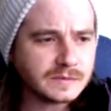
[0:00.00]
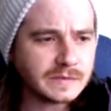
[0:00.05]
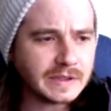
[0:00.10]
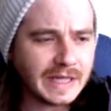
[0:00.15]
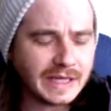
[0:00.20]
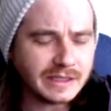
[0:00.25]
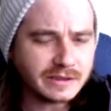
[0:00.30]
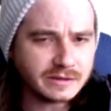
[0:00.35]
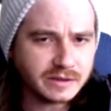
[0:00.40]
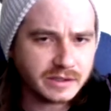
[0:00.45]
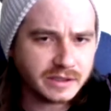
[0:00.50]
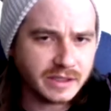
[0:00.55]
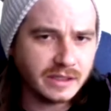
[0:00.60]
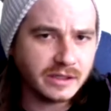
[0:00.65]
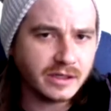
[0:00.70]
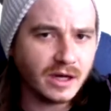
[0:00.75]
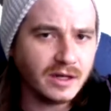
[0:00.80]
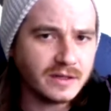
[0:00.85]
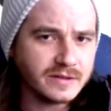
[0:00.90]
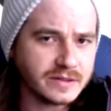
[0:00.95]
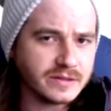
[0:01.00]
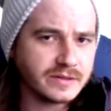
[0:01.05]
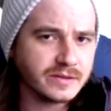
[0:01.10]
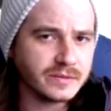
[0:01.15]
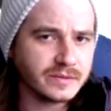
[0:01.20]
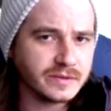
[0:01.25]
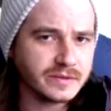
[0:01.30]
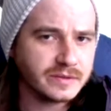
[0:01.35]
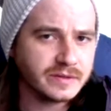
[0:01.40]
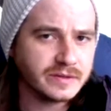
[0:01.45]
That can
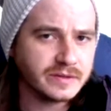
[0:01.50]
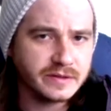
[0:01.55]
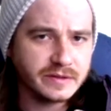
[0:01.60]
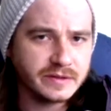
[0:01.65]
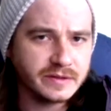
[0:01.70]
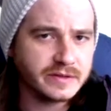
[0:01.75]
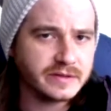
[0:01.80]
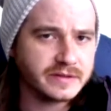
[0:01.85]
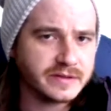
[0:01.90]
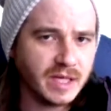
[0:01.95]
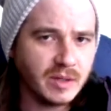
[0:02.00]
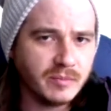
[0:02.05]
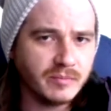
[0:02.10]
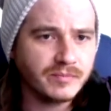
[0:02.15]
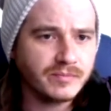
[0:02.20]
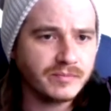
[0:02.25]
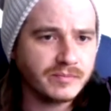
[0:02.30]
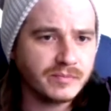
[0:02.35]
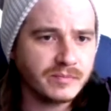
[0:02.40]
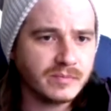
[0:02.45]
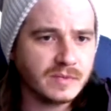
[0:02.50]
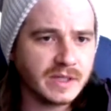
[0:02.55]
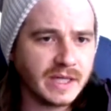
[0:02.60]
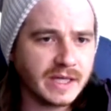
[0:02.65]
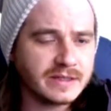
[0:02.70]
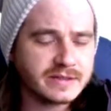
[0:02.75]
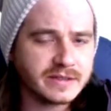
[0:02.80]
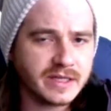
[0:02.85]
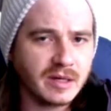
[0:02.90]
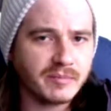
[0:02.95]
constitute the same
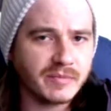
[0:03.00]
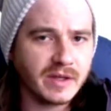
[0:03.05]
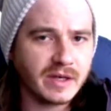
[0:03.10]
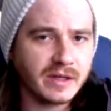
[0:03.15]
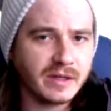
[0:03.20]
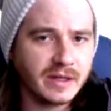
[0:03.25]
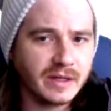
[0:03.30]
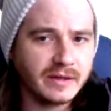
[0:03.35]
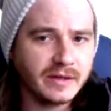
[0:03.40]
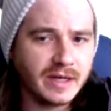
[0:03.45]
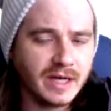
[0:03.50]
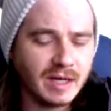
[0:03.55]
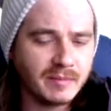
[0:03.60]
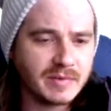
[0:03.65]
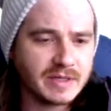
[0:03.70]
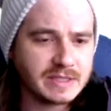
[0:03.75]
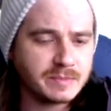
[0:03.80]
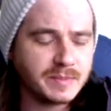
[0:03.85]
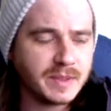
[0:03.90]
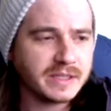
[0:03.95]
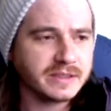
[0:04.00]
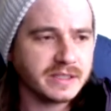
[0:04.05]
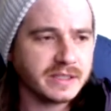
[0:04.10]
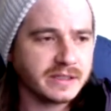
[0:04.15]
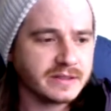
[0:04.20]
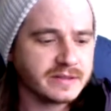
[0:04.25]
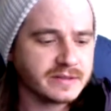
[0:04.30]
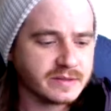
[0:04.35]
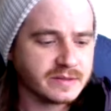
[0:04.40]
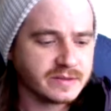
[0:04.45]
landscape that I'm
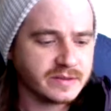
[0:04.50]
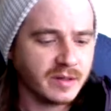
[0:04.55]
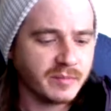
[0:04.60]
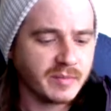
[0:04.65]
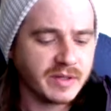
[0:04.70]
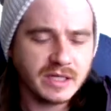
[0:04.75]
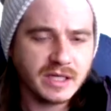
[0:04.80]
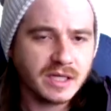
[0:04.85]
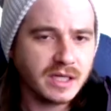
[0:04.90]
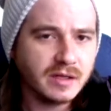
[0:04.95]
expecting in this assignment.